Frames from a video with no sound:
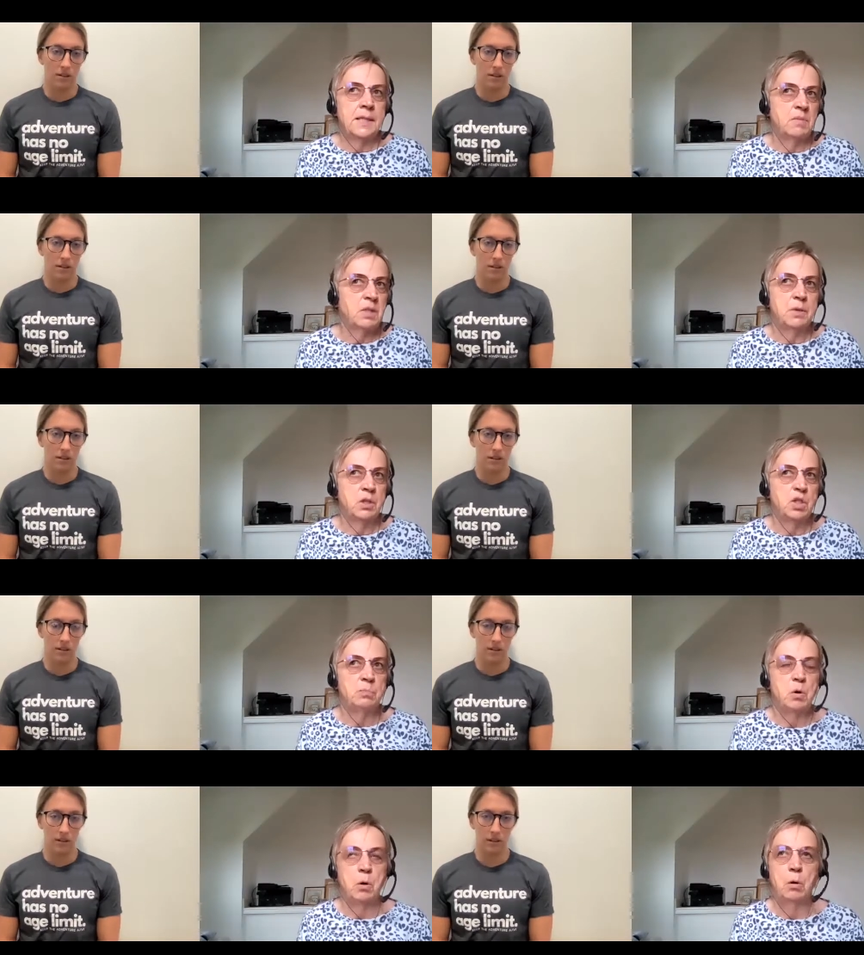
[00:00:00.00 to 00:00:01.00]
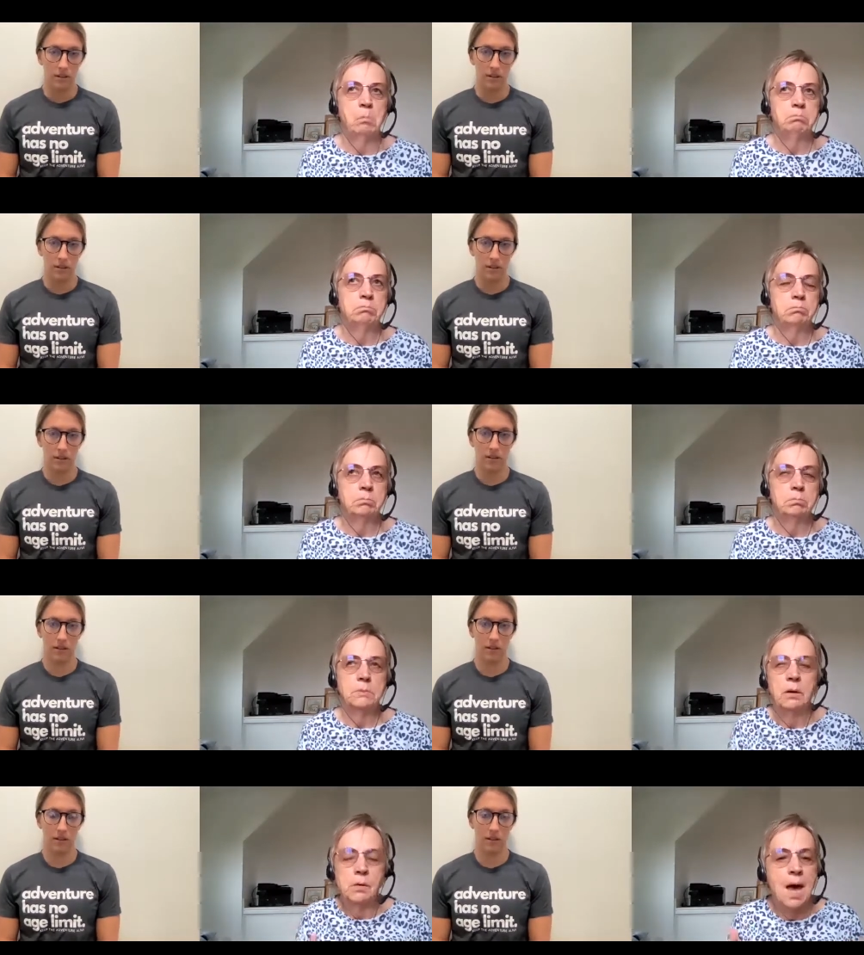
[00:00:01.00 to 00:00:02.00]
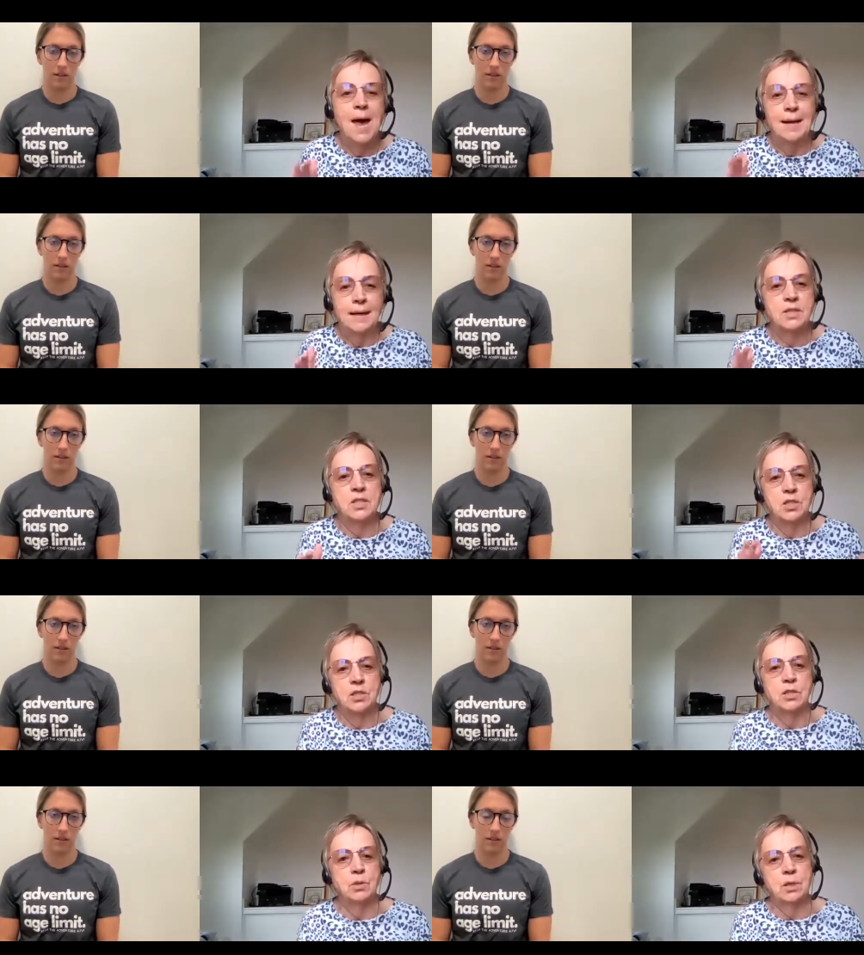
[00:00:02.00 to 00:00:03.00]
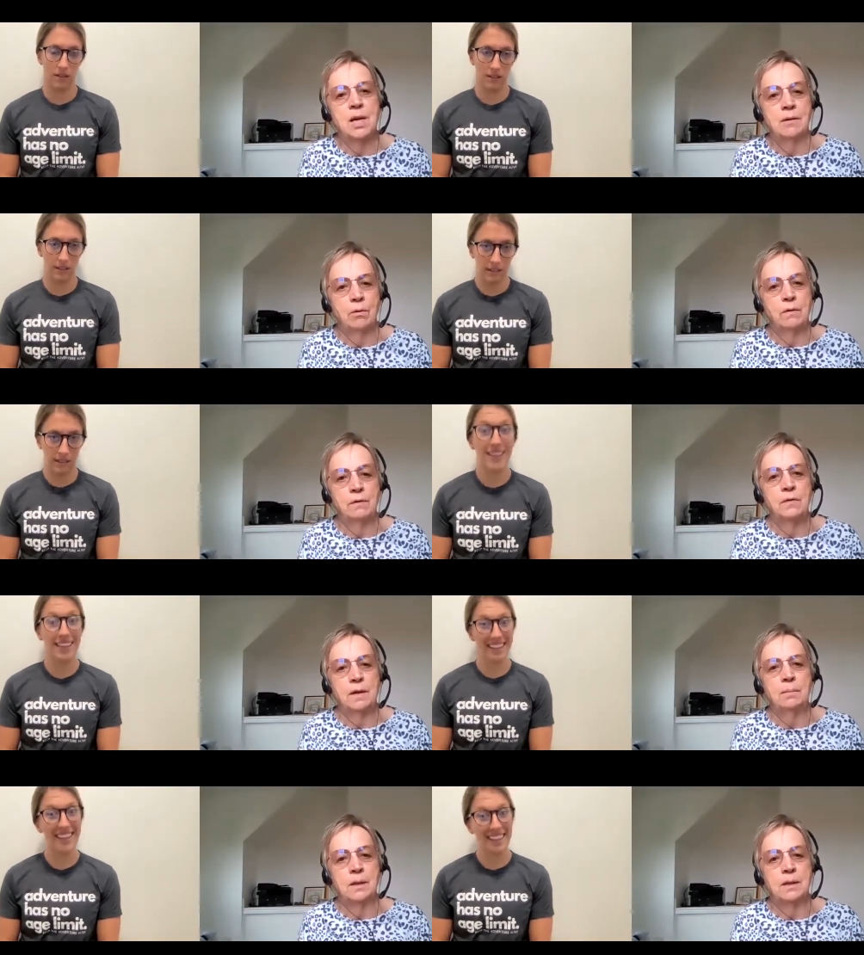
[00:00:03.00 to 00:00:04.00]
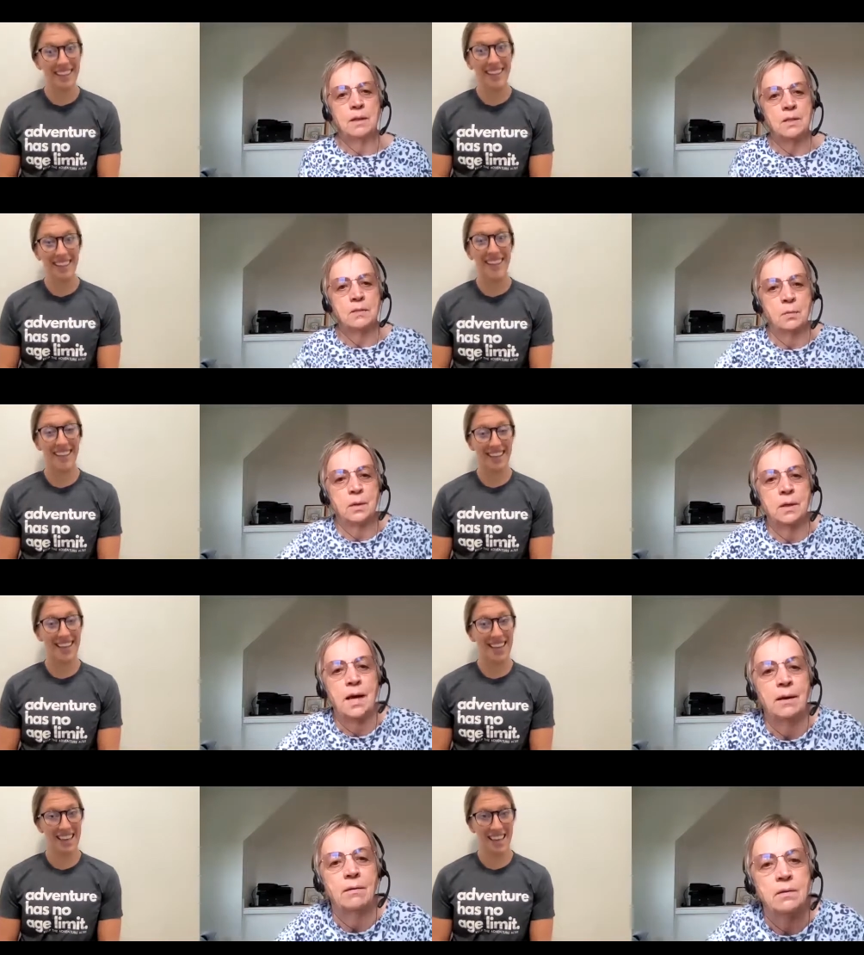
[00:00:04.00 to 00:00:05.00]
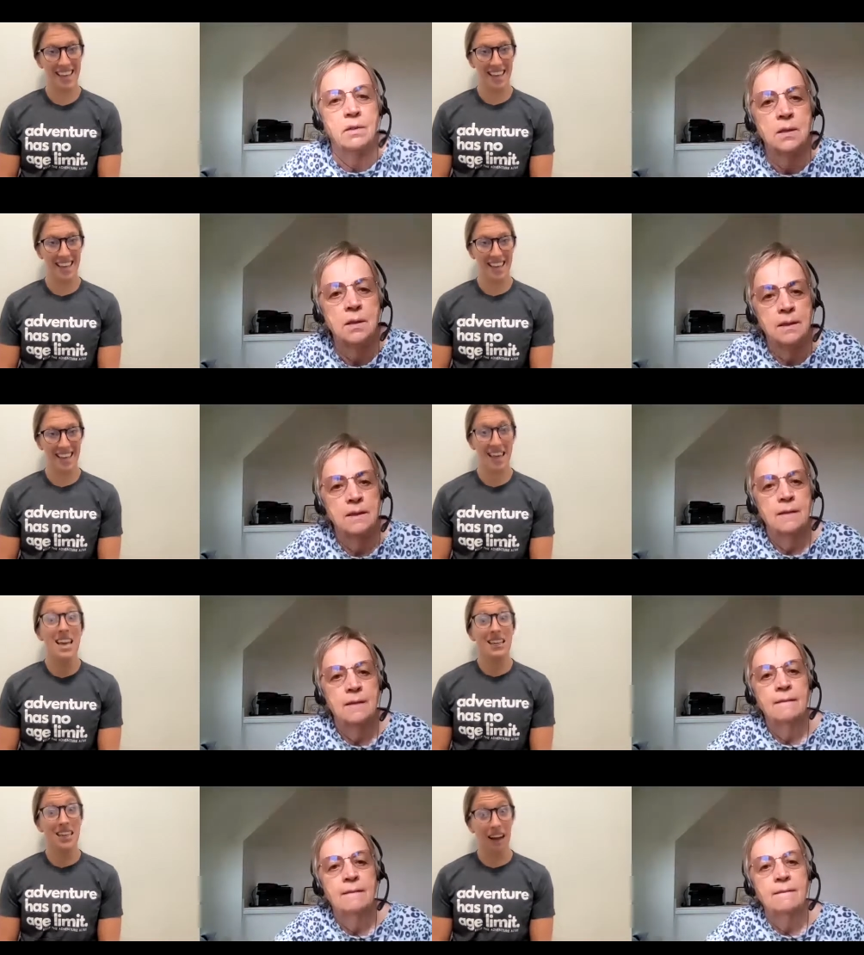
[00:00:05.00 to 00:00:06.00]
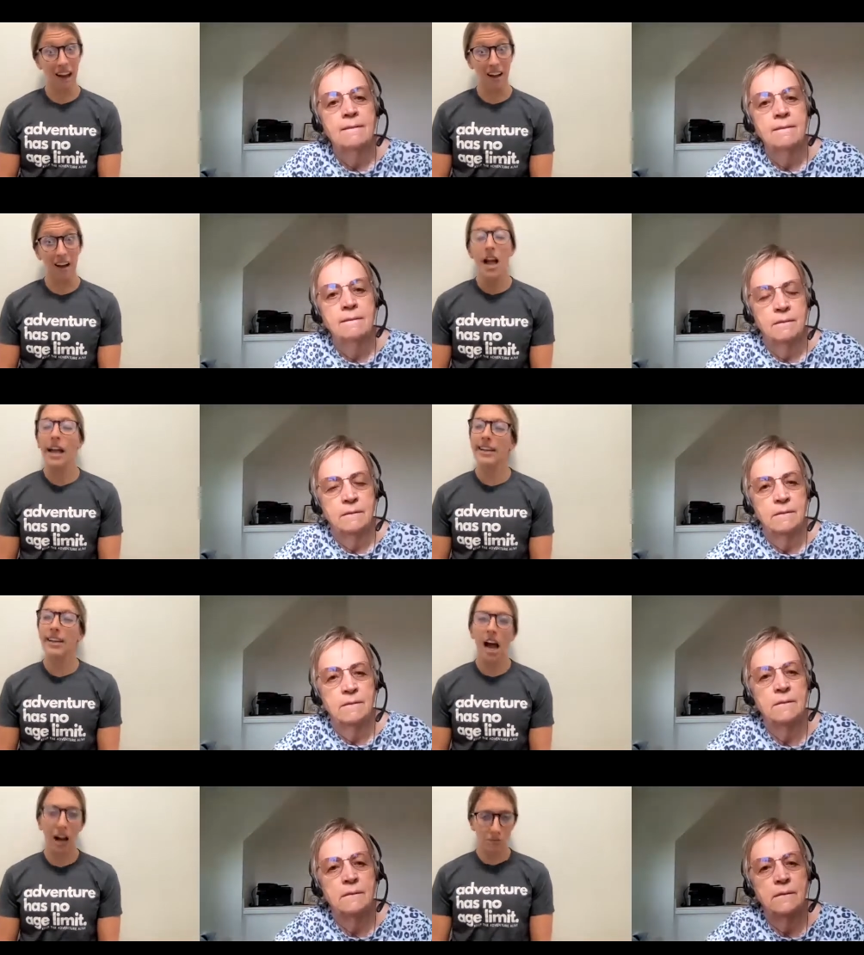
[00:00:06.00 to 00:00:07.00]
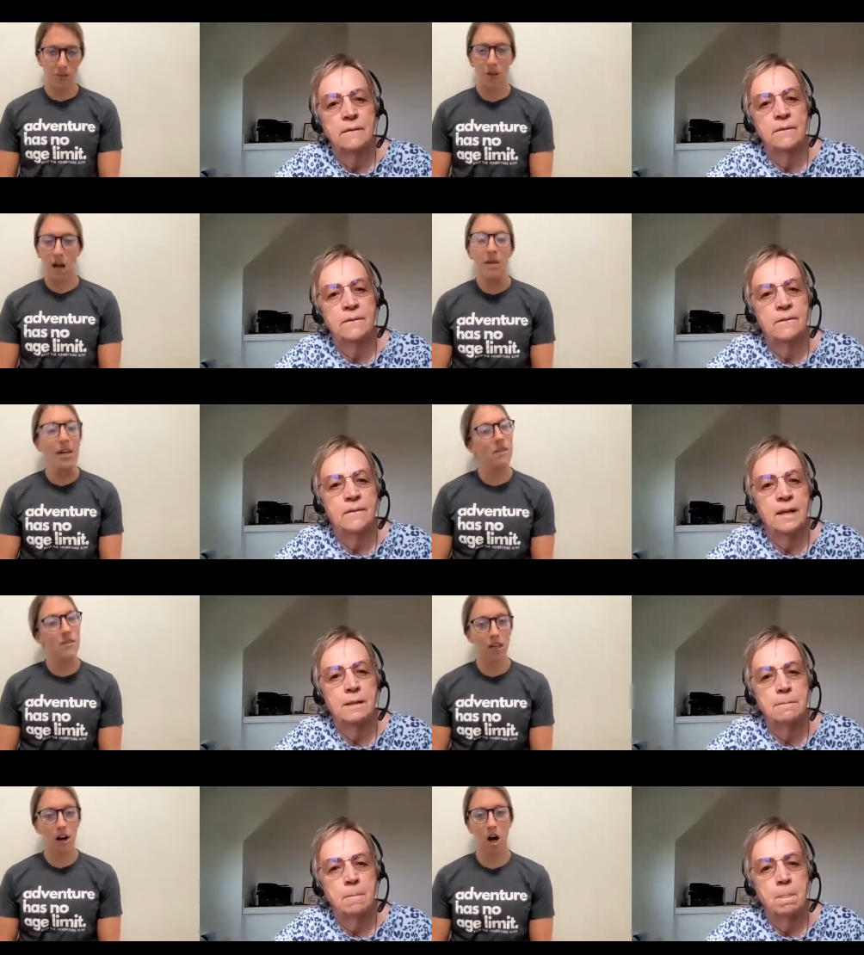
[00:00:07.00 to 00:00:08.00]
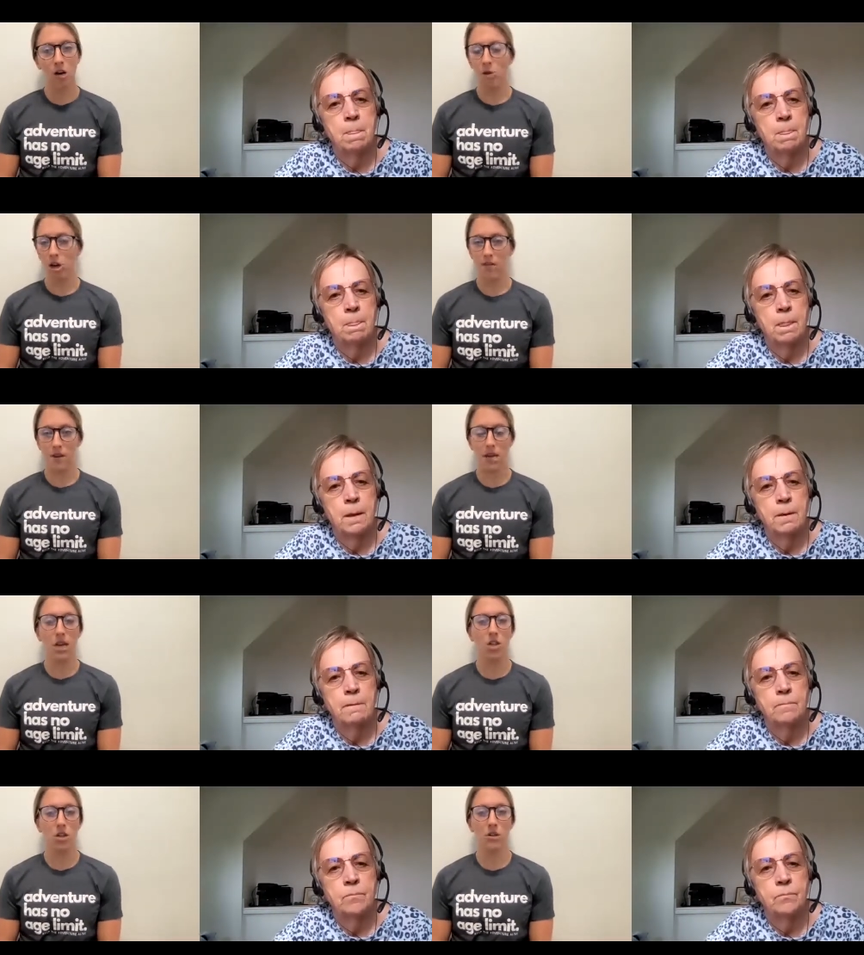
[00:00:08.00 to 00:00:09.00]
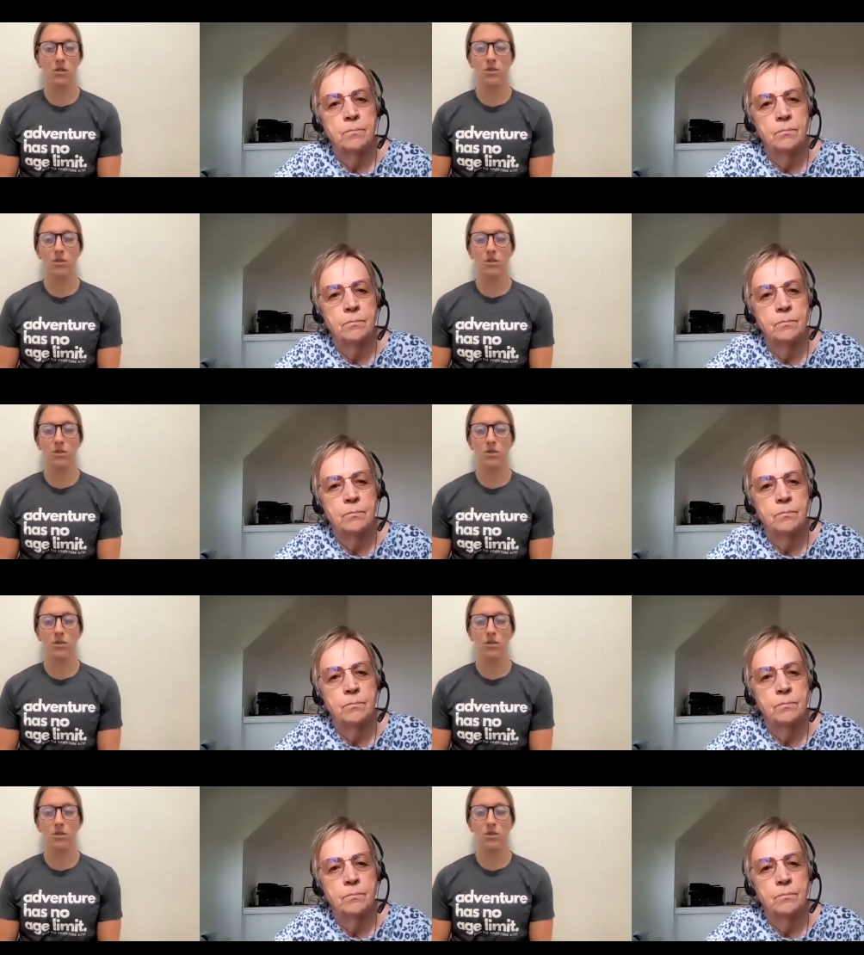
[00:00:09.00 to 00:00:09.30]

Speaker 1: seems much more okay to just do 10 or 15 minutes of workout.
Speaker 2: Yeah. And absolutely, I mean, there are modifications